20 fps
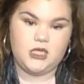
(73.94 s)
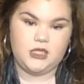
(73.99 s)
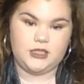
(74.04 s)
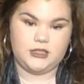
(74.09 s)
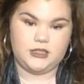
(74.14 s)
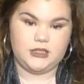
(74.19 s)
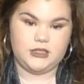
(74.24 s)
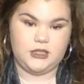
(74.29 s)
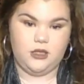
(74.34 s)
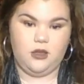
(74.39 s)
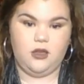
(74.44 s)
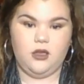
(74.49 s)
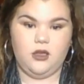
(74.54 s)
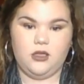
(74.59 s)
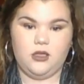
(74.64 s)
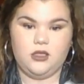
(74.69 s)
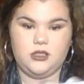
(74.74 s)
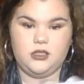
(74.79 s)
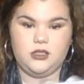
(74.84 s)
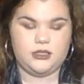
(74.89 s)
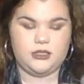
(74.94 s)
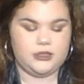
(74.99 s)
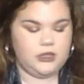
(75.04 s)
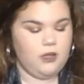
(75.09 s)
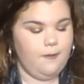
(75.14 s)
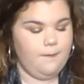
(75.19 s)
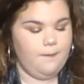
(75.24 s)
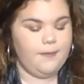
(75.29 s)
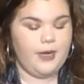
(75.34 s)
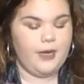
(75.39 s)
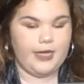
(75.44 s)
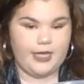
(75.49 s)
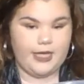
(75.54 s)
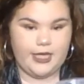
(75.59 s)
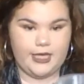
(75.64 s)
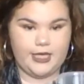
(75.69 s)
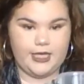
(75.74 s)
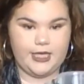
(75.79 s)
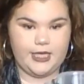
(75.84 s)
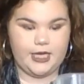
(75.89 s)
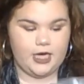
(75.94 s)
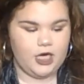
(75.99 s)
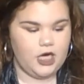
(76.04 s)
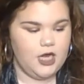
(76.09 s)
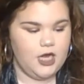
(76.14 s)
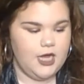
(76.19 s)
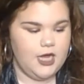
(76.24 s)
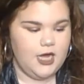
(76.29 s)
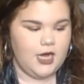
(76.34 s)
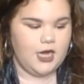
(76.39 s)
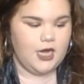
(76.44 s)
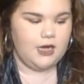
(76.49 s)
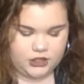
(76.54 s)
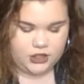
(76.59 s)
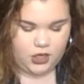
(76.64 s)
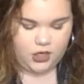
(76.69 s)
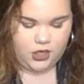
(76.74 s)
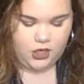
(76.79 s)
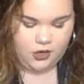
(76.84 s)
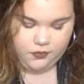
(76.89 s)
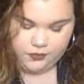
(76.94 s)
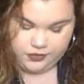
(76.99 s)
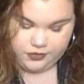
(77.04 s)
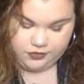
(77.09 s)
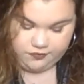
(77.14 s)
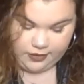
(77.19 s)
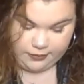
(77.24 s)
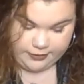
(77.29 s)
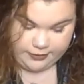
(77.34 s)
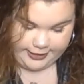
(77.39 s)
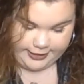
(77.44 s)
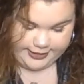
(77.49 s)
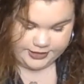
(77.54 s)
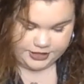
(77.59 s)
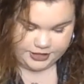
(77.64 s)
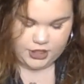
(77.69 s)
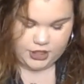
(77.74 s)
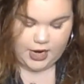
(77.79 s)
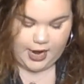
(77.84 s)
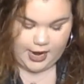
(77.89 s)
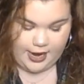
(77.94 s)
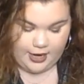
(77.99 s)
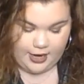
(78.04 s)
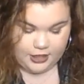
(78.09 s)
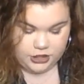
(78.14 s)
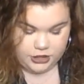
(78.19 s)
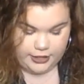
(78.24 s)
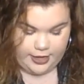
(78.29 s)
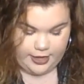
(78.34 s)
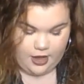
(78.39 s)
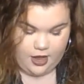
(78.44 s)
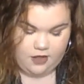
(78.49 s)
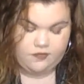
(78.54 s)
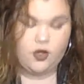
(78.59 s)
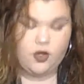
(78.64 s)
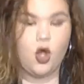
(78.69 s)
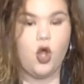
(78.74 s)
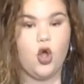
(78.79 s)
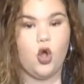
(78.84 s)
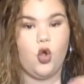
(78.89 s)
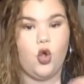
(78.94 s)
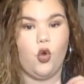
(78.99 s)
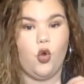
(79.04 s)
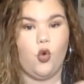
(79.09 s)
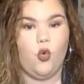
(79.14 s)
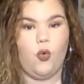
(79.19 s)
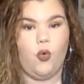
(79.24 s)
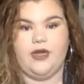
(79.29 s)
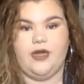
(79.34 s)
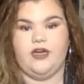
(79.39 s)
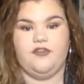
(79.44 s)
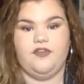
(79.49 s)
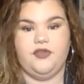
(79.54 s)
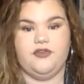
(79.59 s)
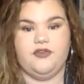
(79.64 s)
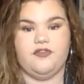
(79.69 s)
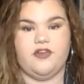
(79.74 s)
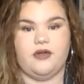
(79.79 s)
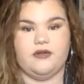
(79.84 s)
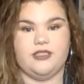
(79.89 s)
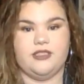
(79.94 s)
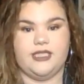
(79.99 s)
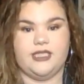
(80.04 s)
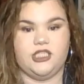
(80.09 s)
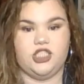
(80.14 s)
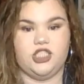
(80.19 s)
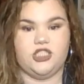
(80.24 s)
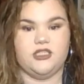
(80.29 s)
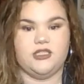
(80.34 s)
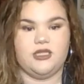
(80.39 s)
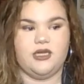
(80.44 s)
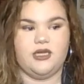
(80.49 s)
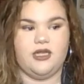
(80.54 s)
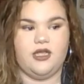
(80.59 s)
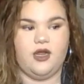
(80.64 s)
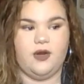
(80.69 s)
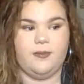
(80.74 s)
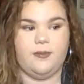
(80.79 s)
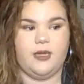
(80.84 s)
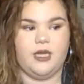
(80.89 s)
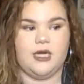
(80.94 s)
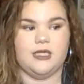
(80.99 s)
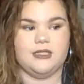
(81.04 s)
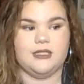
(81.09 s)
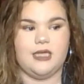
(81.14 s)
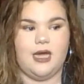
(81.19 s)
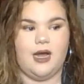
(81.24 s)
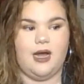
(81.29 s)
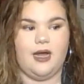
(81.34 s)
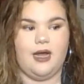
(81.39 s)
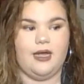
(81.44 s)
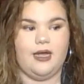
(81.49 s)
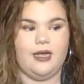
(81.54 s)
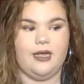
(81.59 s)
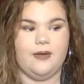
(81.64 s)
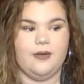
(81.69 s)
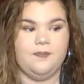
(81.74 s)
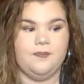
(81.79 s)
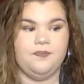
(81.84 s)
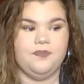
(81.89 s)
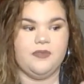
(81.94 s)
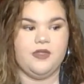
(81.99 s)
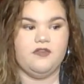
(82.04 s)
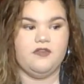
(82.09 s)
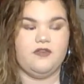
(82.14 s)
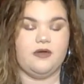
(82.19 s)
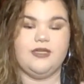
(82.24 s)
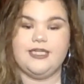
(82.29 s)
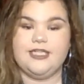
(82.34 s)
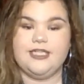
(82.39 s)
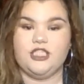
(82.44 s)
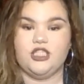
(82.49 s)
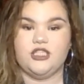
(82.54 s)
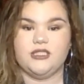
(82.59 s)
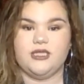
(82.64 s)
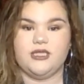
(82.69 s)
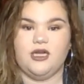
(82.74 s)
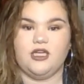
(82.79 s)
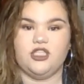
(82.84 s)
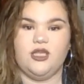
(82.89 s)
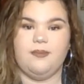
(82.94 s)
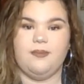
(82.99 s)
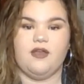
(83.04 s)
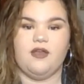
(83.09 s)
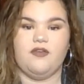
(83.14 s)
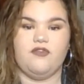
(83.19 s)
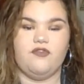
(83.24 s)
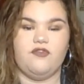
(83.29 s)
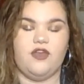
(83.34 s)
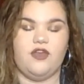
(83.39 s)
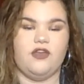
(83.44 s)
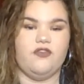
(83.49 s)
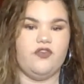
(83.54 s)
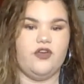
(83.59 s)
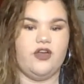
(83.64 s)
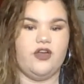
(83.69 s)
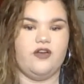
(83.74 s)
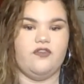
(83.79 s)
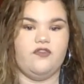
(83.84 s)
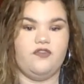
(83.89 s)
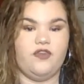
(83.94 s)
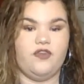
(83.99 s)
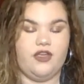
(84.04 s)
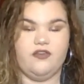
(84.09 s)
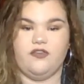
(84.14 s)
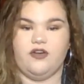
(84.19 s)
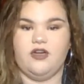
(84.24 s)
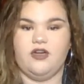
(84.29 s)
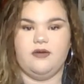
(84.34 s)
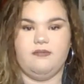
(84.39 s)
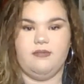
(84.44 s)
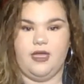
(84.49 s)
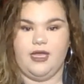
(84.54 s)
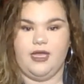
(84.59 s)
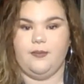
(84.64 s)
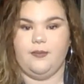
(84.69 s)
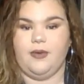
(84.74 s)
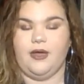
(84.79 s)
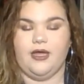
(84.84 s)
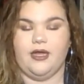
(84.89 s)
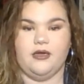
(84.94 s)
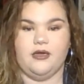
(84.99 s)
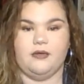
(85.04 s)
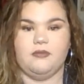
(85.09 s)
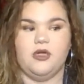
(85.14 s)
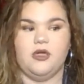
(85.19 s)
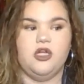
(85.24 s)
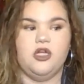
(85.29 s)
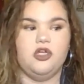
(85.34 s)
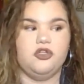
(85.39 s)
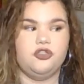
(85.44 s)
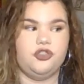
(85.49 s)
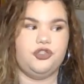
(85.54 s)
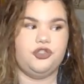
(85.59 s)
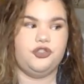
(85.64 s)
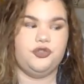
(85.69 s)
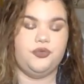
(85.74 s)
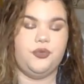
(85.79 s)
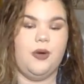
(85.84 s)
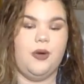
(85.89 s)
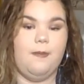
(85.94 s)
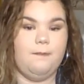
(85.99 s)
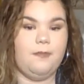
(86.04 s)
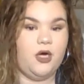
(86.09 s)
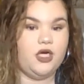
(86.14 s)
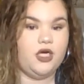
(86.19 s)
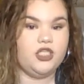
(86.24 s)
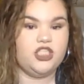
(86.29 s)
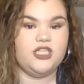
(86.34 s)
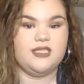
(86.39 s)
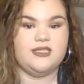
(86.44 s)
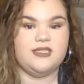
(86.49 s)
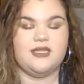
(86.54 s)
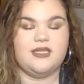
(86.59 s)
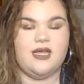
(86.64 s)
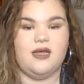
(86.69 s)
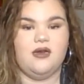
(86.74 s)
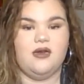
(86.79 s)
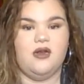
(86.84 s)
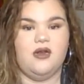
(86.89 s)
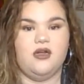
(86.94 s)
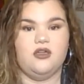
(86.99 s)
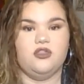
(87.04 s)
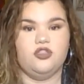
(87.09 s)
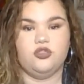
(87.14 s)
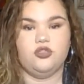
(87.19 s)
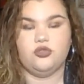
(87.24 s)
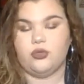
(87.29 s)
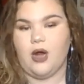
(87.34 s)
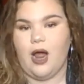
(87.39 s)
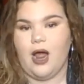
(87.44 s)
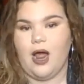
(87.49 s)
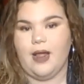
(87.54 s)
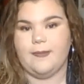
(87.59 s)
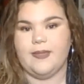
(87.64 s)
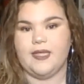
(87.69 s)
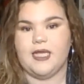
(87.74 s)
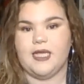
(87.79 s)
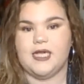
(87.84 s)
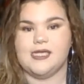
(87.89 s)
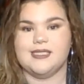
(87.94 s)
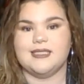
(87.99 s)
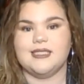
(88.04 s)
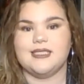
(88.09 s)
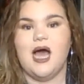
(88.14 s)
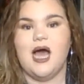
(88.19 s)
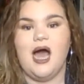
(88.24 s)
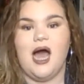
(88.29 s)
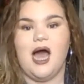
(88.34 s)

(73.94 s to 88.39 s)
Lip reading: this little bucket here. I'll start off with foundation. I actually have quite a few foundations in here because foundation is actually my favorite makeup item to purchase and try, because